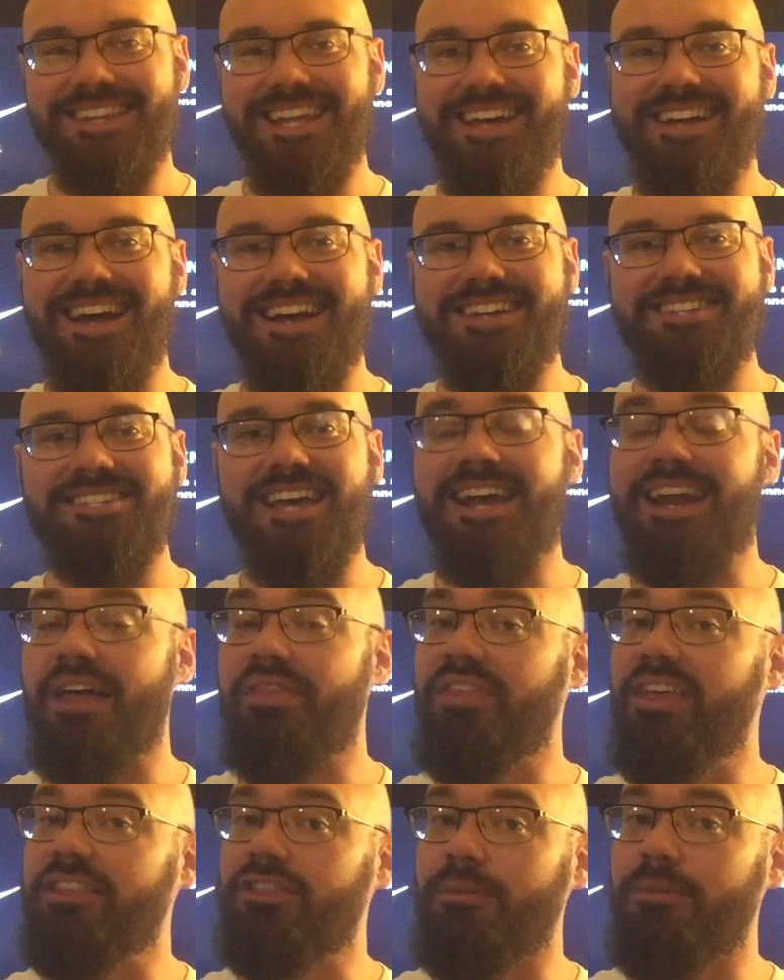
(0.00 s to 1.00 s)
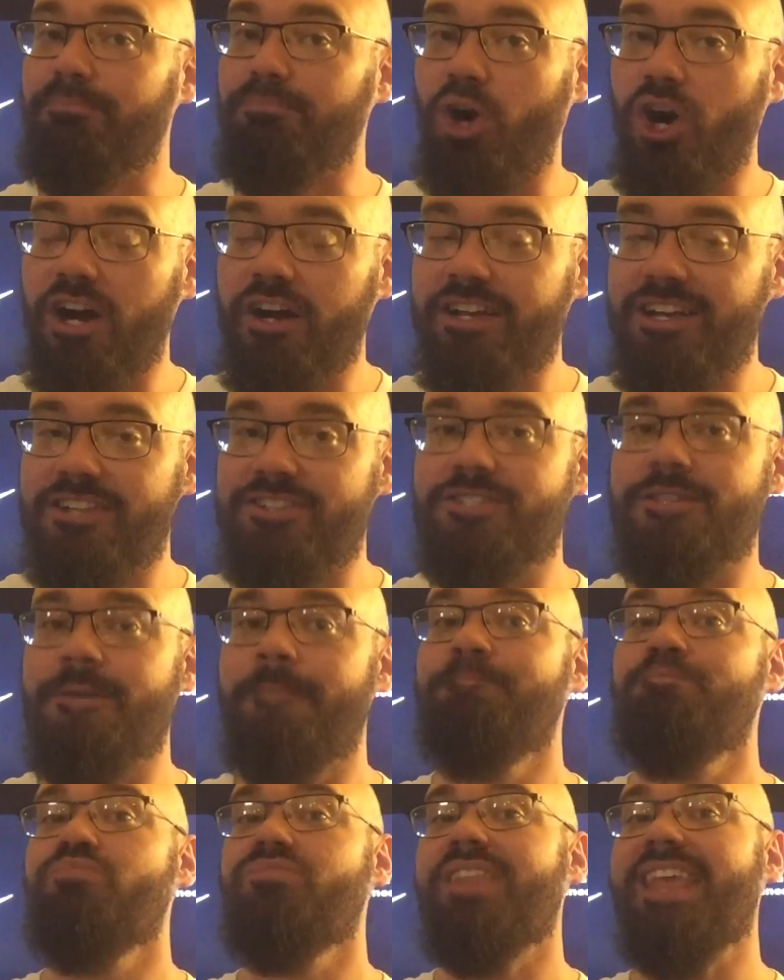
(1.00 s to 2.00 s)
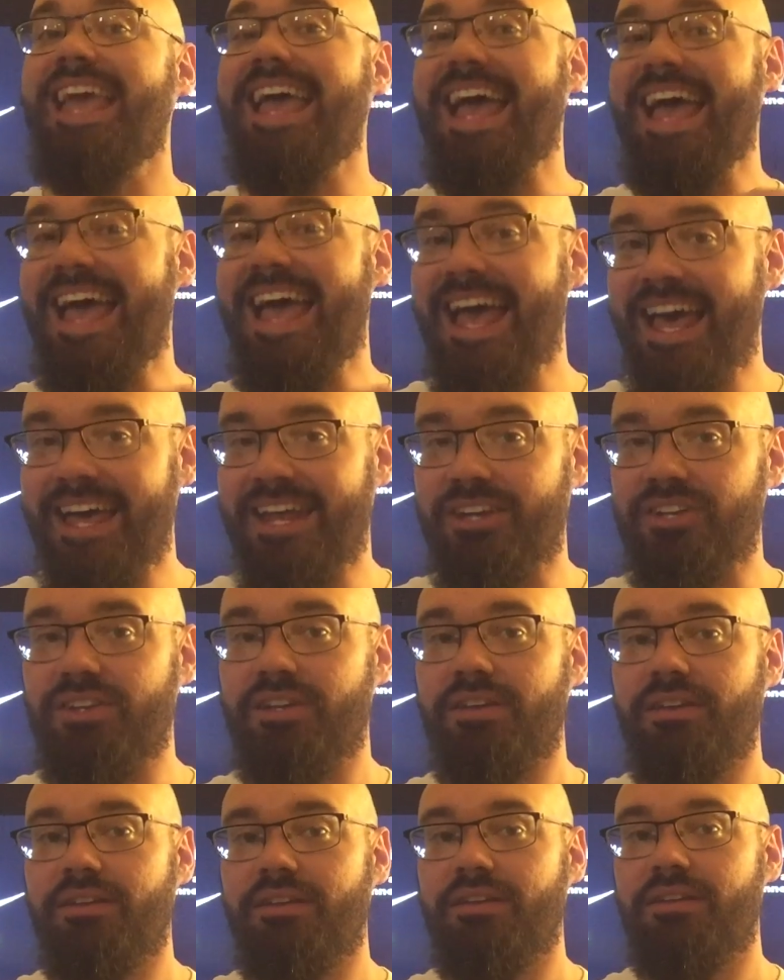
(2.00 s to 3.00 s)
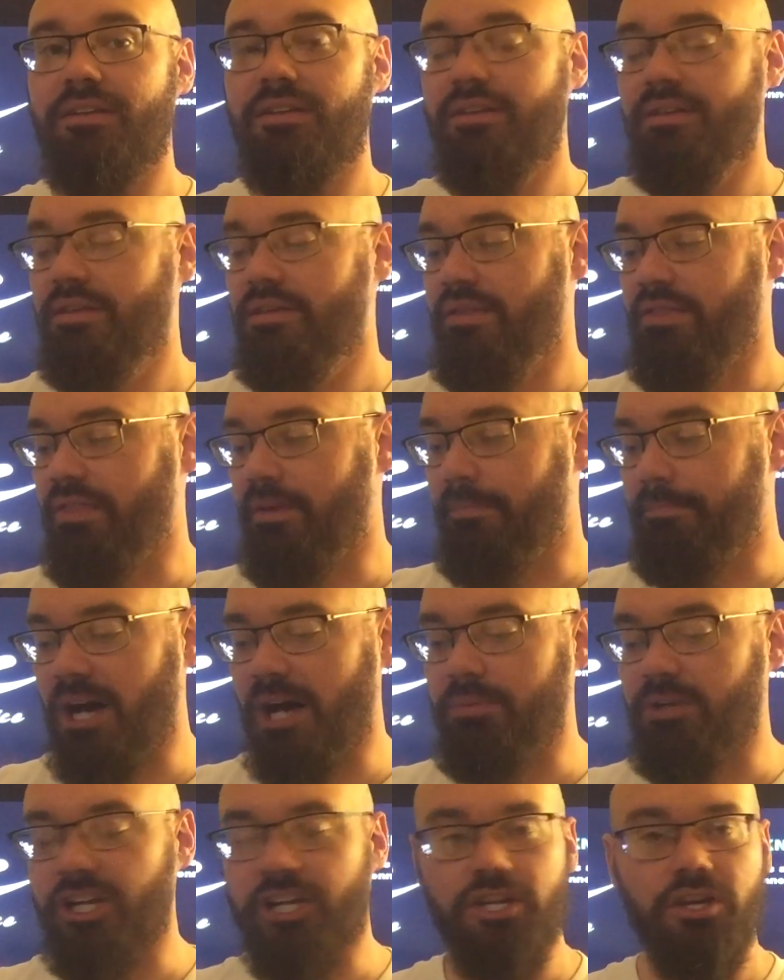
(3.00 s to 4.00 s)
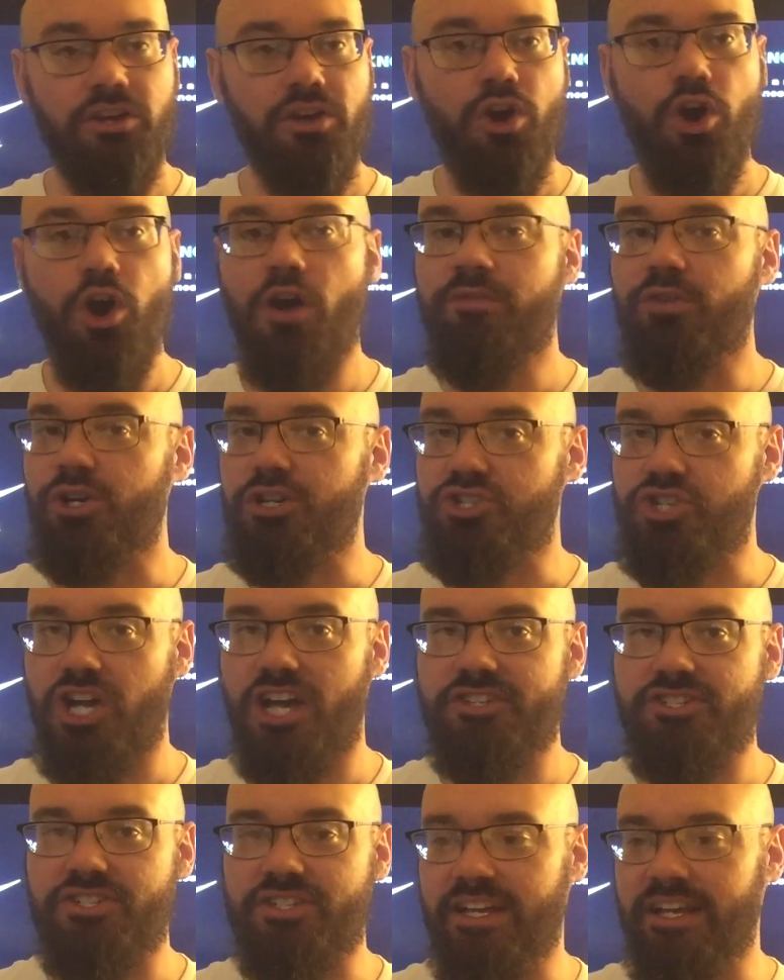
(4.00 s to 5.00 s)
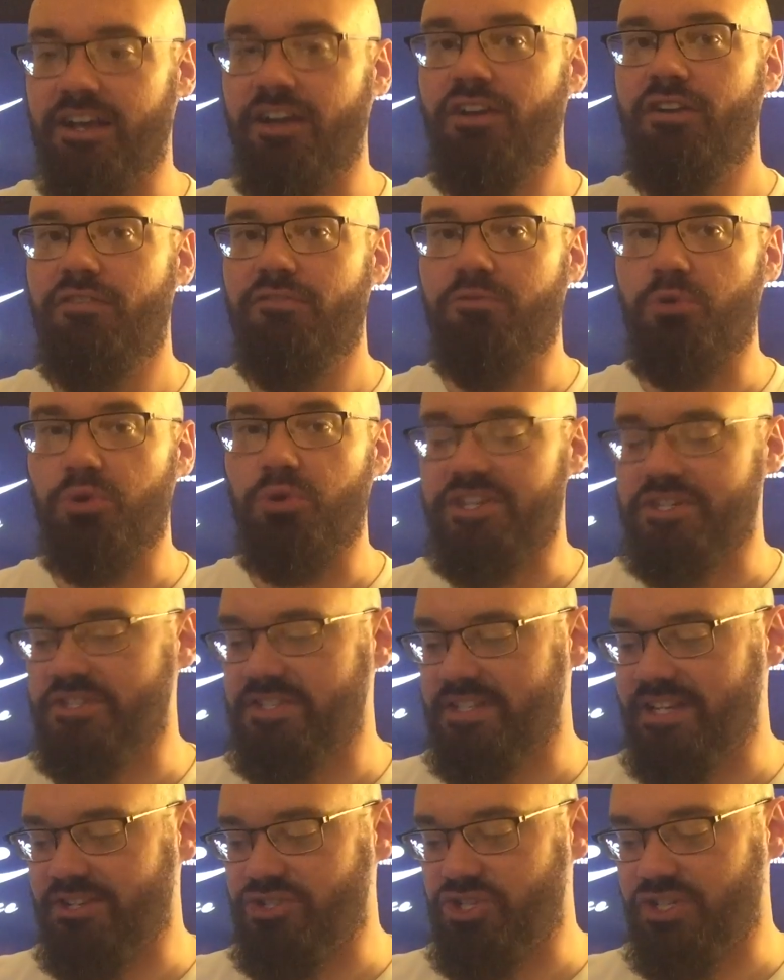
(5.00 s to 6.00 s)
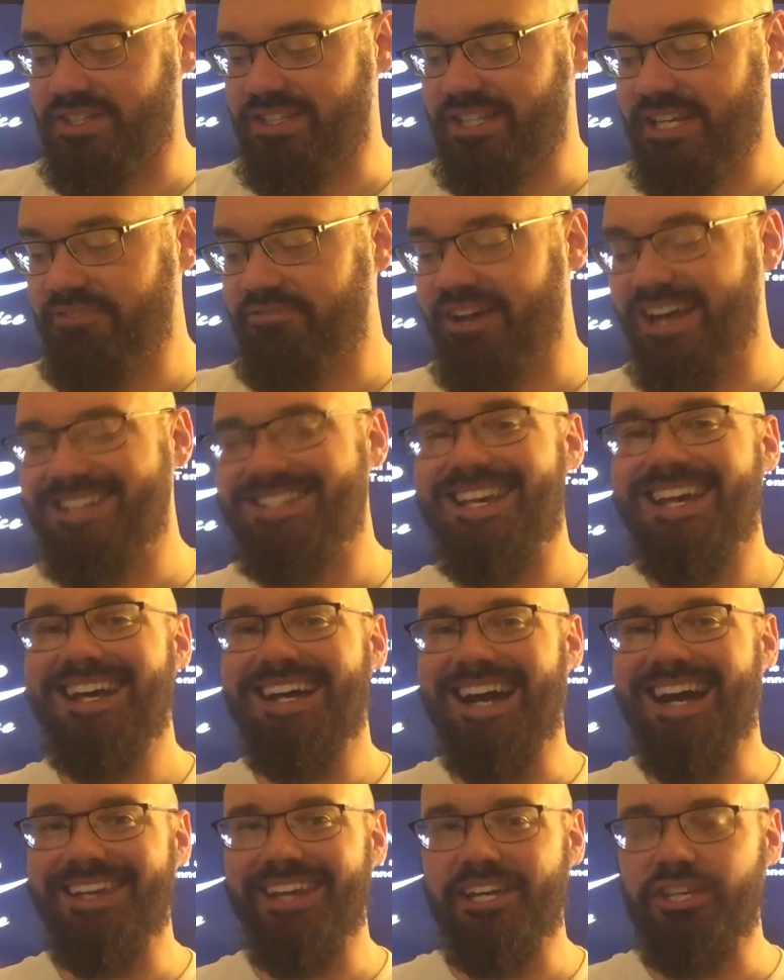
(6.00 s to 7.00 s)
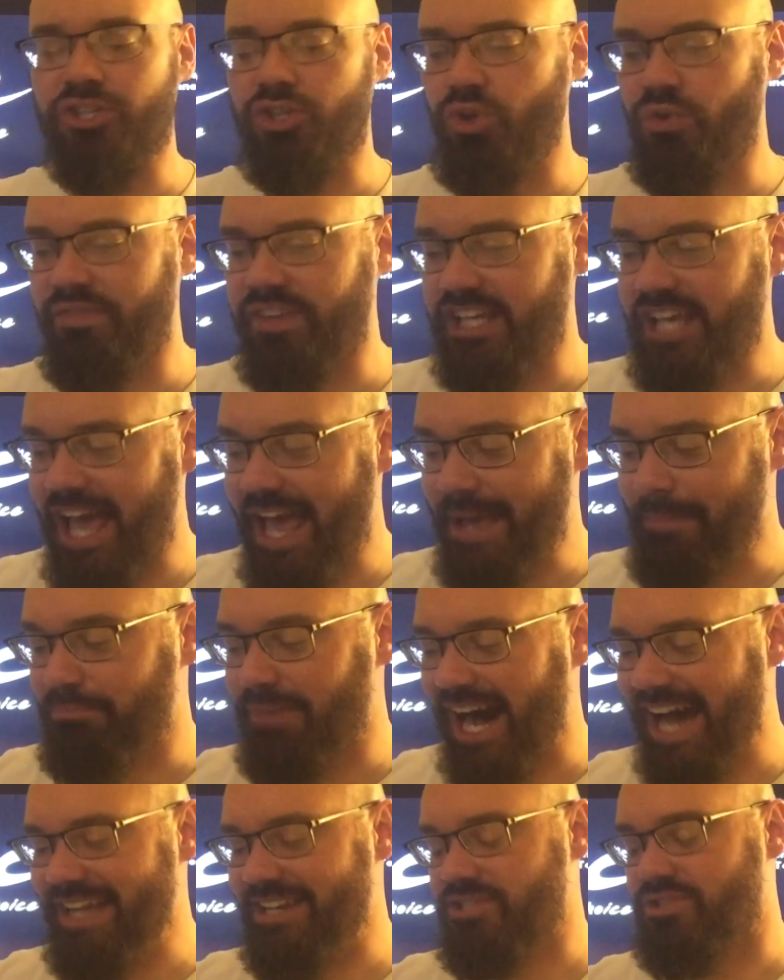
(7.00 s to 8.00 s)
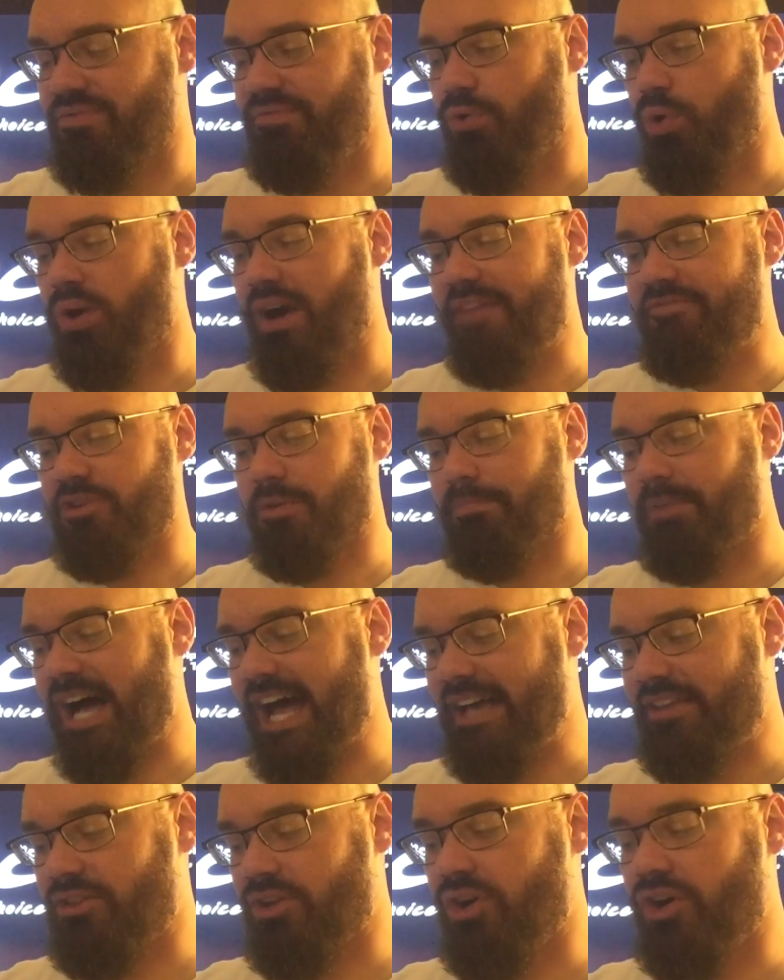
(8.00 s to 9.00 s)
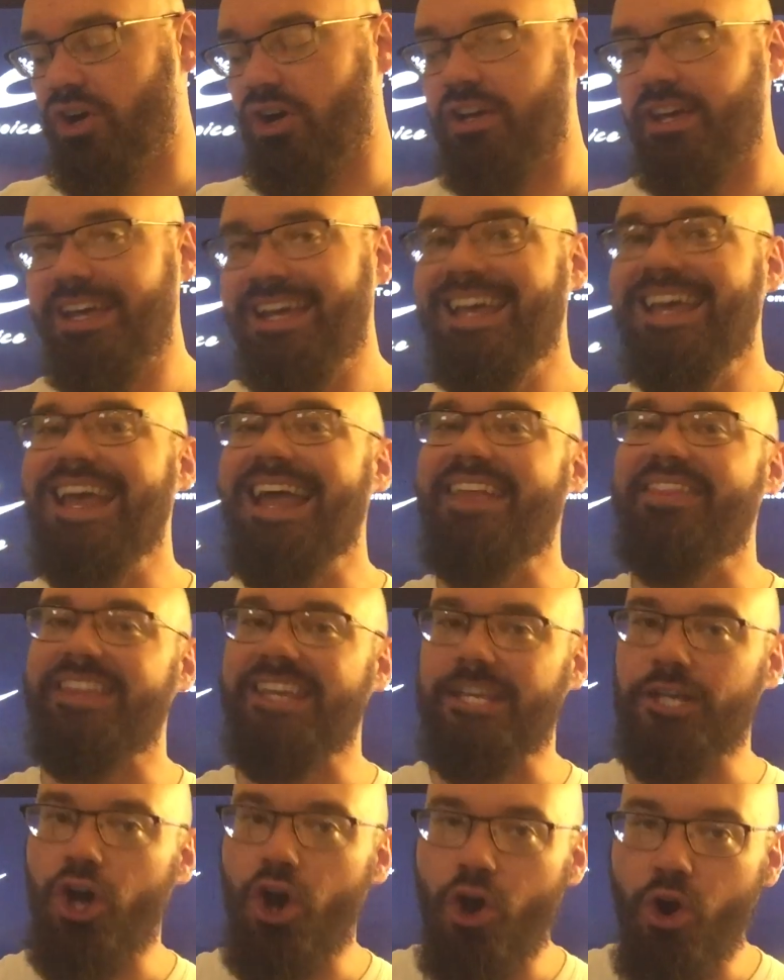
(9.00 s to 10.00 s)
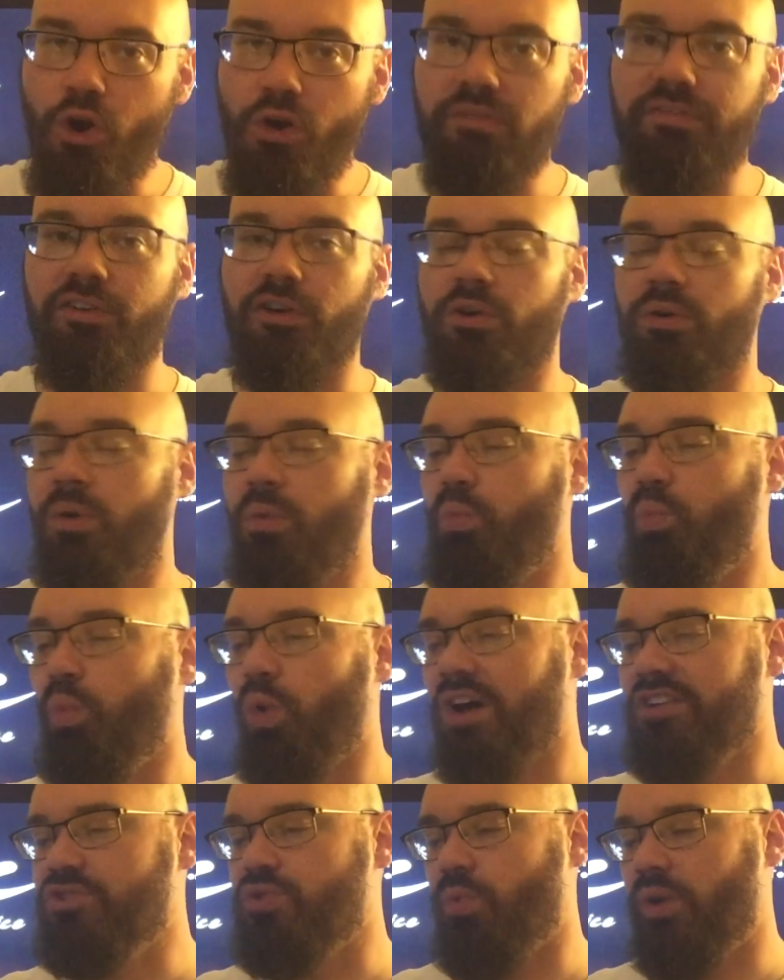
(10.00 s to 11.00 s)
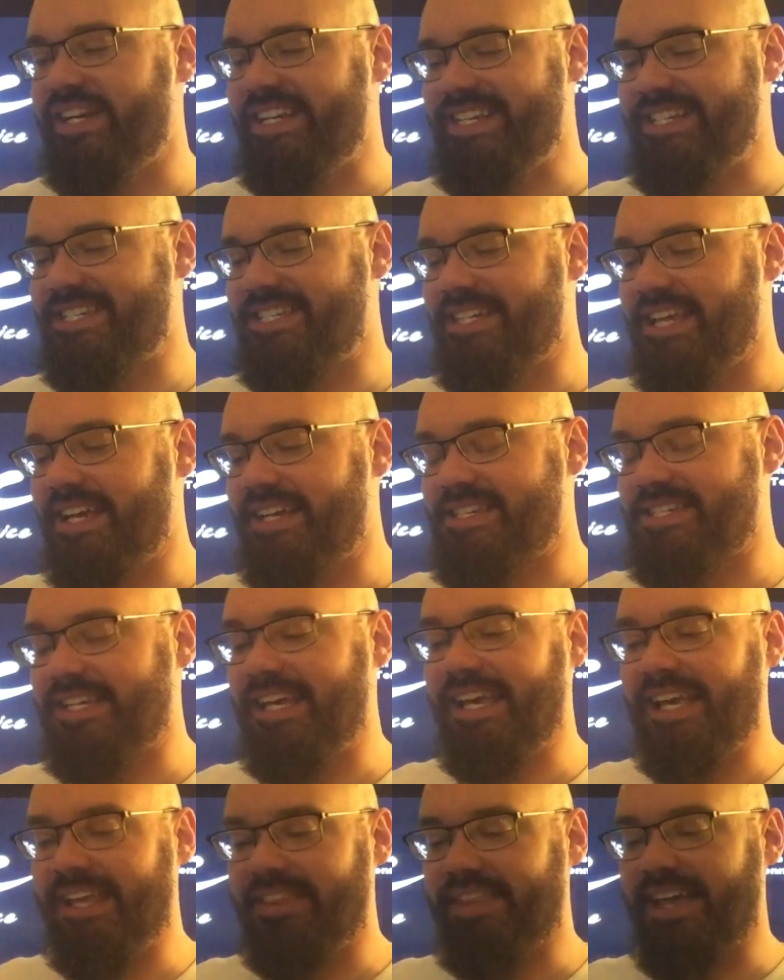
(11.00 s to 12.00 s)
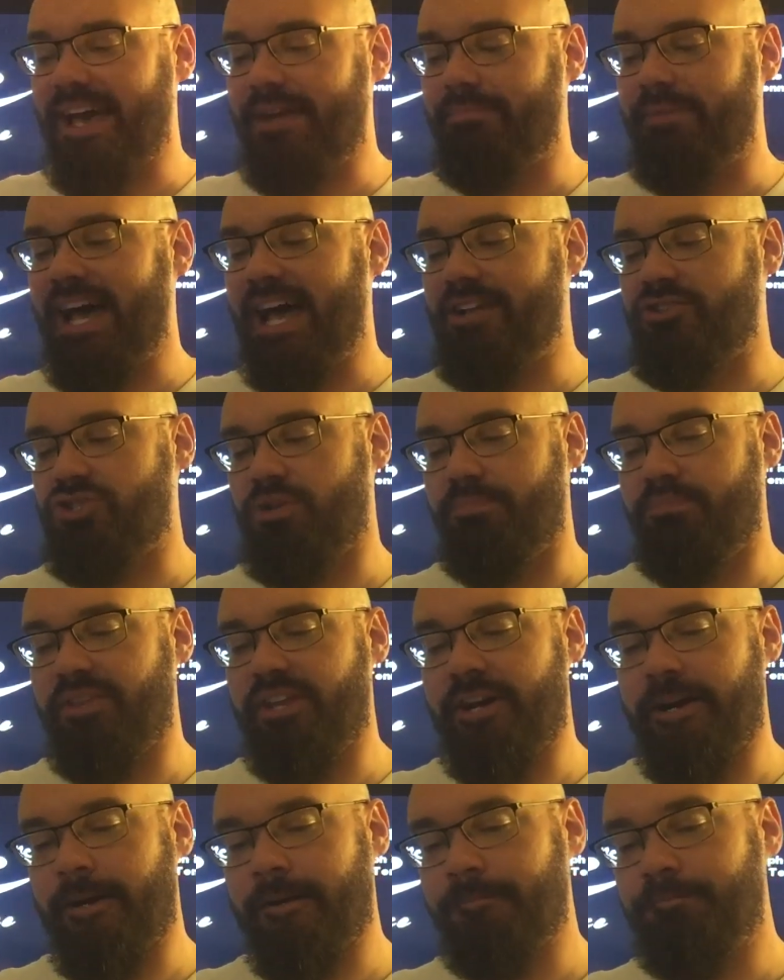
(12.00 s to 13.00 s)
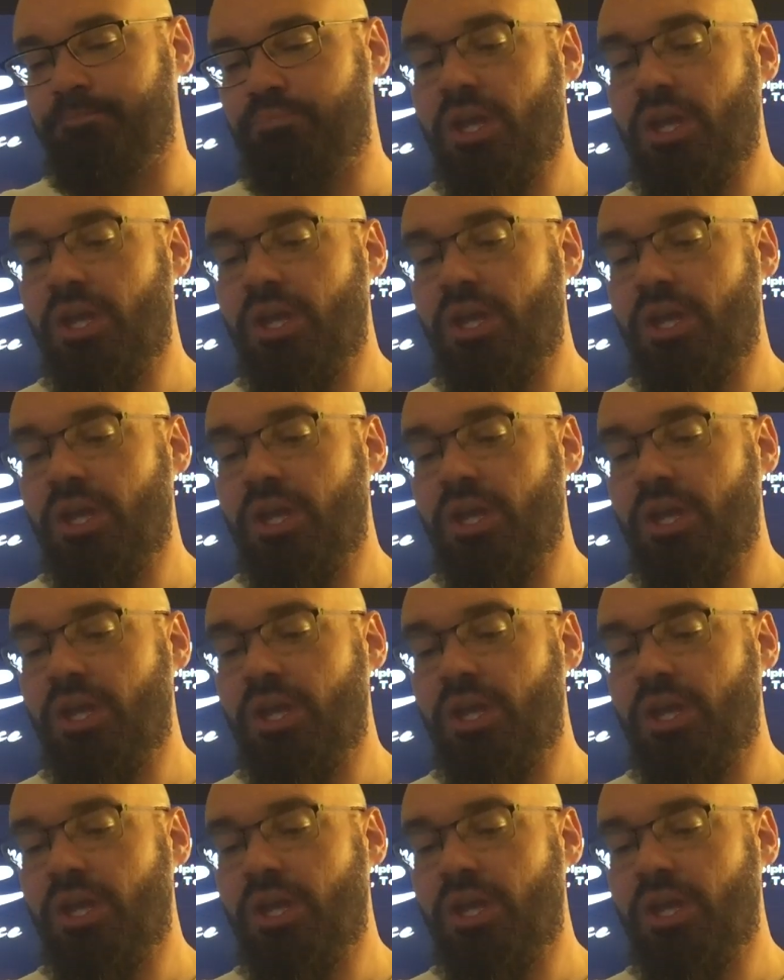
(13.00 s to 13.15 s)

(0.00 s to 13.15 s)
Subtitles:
Like I said, I think the markets and the public over-adjusting for the stingy defense. I like UVA minus 4 after buying the hook and the over 126 in that matchup there.